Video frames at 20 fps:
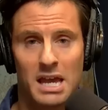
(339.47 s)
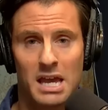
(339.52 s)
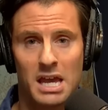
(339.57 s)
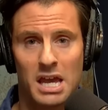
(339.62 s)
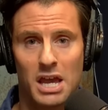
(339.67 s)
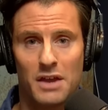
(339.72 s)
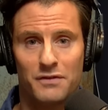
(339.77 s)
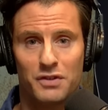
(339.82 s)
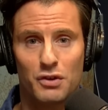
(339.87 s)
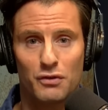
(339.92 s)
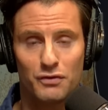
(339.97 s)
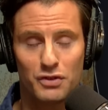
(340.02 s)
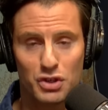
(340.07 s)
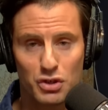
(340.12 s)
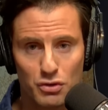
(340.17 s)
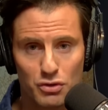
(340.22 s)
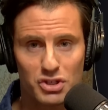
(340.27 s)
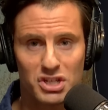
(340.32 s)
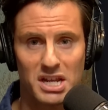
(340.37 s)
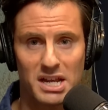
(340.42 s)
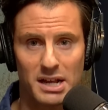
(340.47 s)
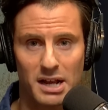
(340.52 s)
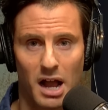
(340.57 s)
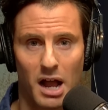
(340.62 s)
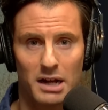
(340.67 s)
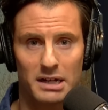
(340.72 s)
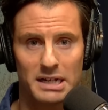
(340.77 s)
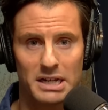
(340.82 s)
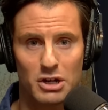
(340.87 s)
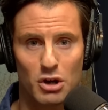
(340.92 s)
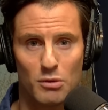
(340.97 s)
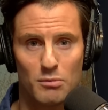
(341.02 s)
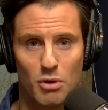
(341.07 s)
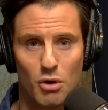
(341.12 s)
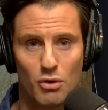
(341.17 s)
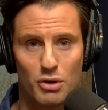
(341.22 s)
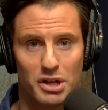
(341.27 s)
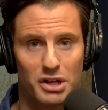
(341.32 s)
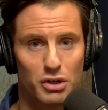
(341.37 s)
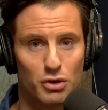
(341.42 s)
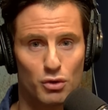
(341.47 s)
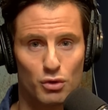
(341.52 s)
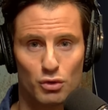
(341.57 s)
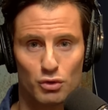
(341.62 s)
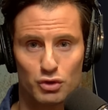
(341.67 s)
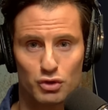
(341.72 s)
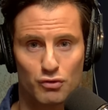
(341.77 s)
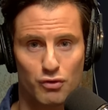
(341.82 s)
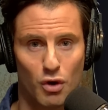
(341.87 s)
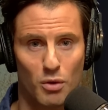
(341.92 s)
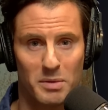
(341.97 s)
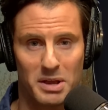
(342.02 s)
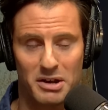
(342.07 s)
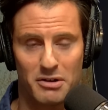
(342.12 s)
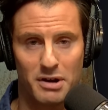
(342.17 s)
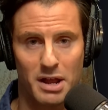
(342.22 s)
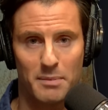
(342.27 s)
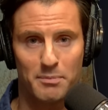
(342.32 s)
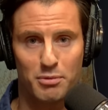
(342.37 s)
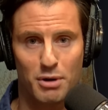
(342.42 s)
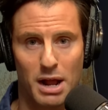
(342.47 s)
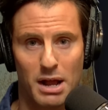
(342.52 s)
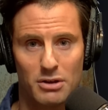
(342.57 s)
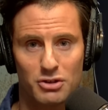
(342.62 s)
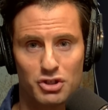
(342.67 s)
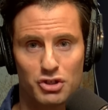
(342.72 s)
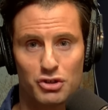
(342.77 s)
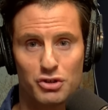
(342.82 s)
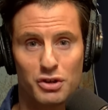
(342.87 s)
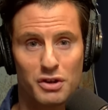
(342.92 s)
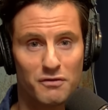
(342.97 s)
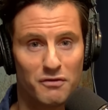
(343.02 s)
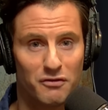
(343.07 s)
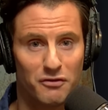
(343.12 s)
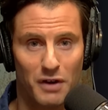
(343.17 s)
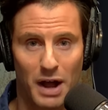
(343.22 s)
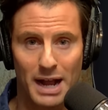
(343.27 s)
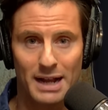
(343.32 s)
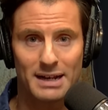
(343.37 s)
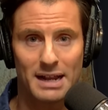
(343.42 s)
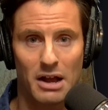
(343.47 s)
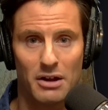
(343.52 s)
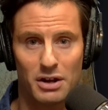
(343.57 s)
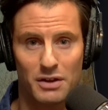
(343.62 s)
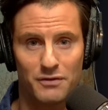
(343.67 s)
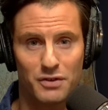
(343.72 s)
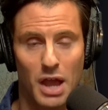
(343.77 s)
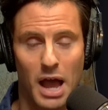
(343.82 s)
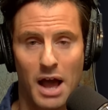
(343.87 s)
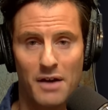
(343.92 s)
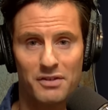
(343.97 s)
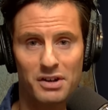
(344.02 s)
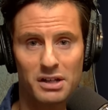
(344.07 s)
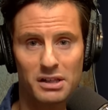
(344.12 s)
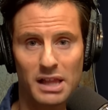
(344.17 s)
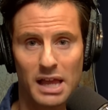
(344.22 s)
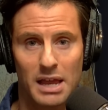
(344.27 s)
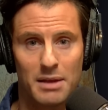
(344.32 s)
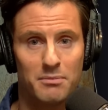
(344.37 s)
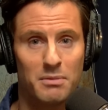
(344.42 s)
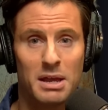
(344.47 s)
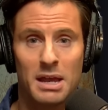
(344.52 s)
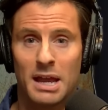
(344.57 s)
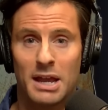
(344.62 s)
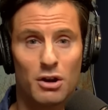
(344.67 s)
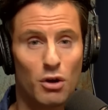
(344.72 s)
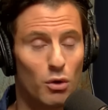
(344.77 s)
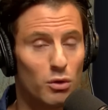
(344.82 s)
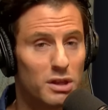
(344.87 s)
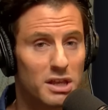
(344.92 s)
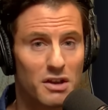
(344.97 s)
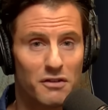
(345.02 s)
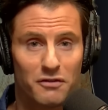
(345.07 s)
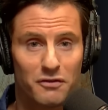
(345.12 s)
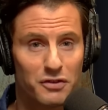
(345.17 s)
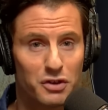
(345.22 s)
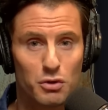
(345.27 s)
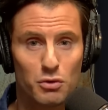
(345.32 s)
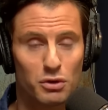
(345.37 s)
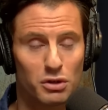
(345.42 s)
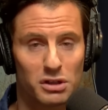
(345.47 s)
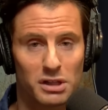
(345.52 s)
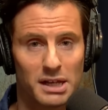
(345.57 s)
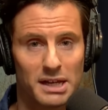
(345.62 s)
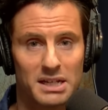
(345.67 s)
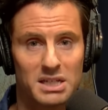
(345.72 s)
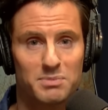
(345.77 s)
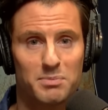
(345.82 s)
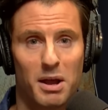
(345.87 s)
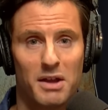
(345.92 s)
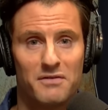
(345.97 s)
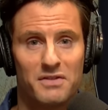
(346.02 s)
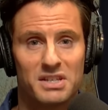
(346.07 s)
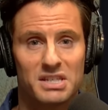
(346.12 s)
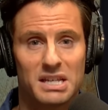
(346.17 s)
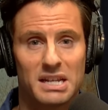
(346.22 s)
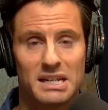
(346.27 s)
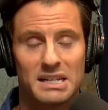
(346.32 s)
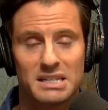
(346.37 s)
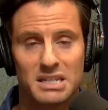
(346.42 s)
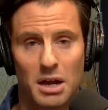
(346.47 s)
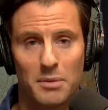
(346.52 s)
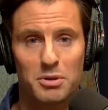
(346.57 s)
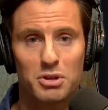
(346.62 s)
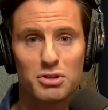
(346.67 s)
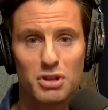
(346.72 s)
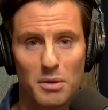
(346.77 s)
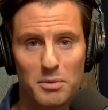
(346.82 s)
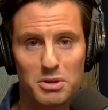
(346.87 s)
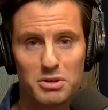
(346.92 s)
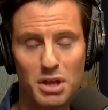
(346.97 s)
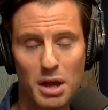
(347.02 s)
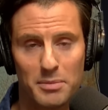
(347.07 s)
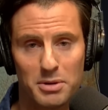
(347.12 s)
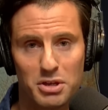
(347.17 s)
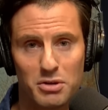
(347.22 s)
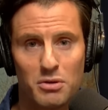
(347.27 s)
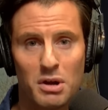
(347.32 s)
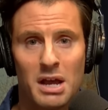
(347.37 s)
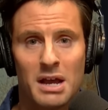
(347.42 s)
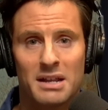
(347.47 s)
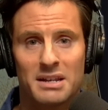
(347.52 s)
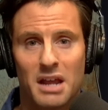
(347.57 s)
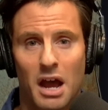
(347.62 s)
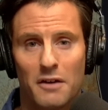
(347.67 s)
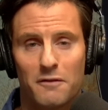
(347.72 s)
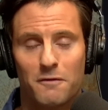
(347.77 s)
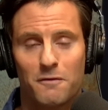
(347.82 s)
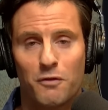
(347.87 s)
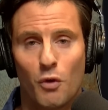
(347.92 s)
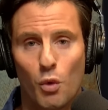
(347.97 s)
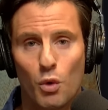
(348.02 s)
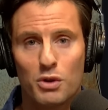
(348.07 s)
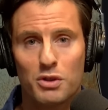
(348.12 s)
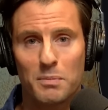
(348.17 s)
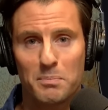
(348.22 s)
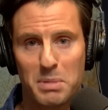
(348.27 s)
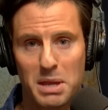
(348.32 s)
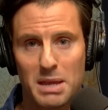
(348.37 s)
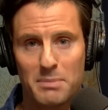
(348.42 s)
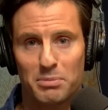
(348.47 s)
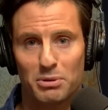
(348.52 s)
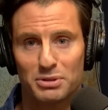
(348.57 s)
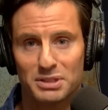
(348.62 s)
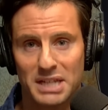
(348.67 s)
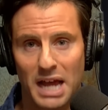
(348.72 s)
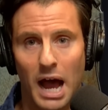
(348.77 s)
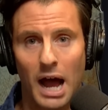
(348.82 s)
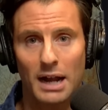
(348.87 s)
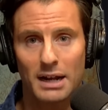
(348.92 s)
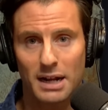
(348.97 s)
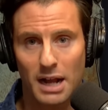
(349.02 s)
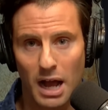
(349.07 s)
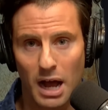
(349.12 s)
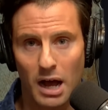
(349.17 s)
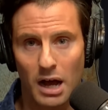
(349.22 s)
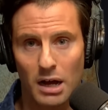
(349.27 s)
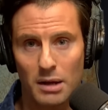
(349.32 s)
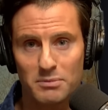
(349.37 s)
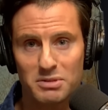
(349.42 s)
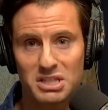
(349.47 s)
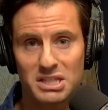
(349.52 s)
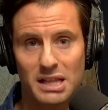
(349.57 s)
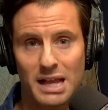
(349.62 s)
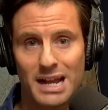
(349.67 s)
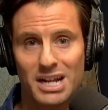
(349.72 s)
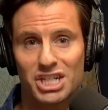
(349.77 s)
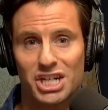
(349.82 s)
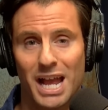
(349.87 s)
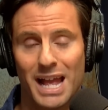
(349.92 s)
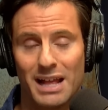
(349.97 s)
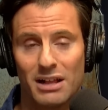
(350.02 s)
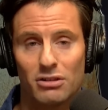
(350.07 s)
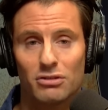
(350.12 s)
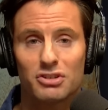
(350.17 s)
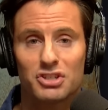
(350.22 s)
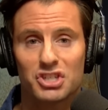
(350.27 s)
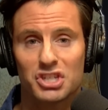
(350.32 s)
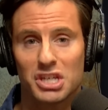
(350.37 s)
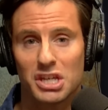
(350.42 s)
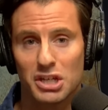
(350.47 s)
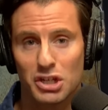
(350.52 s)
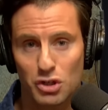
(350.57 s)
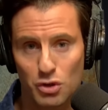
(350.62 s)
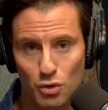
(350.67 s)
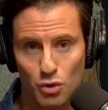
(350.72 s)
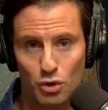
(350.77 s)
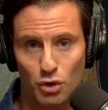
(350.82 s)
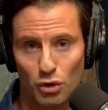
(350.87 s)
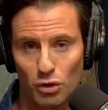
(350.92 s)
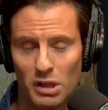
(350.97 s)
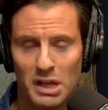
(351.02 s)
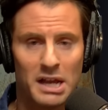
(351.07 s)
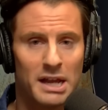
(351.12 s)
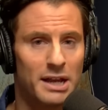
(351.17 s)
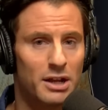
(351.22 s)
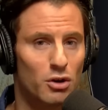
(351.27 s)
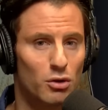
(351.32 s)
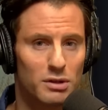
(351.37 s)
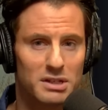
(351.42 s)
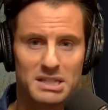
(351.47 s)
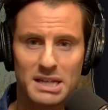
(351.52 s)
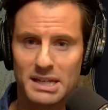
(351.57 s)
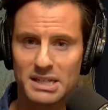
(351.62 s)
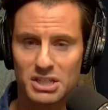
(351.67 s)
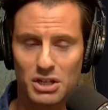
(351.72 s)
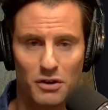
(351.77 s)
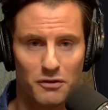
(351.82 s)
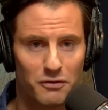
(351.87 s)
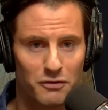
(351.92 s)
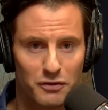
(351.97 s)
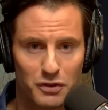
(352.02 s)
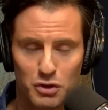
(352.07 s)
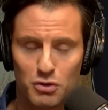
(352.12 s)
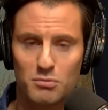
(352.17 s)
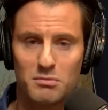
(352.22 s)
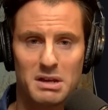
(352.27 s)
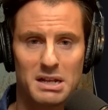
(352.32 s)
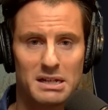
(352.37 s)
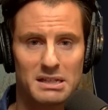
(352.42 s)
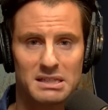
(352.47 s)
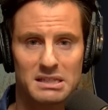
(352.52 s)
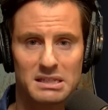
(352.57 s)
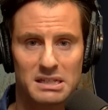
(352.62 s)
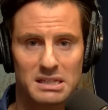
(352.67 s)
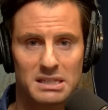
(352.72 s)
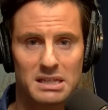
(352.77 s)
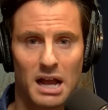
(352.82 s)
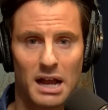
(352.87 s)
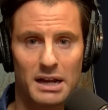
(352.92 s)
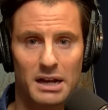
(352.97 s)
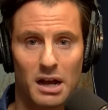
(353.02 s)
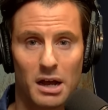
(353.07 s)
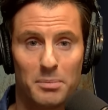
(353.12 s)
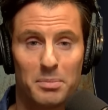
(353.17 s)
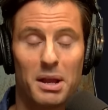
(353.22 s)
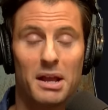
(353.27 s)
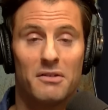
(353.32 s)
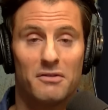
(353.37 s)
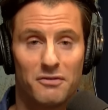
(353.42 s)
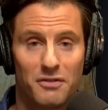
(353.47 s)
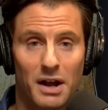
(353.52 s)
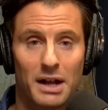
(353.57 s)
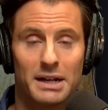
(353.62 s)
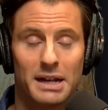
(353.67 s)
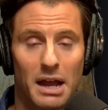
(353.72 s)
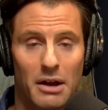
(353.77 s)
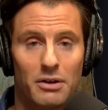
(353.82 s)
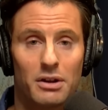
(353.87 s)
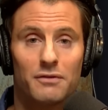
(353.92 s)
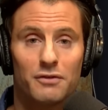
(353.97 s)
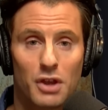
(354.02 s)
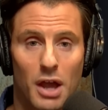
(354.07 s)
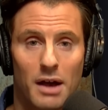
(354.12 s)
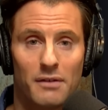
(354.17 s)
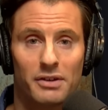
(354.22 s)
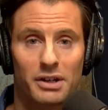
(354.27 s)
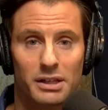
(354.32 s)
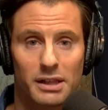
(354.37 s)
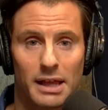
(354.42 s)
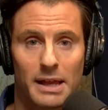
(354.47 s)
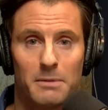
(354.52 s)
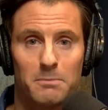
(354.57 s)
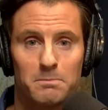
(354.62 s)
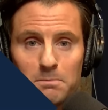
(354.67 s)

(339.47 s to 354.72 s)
If you've used incognito mode in Google's Chrome internet browser, you can find out if you have a claim in only a few clicks by visiting www.forthepeople.com slash lcgoogle. It only takes a few minutes to sign up and find out if you have a claim.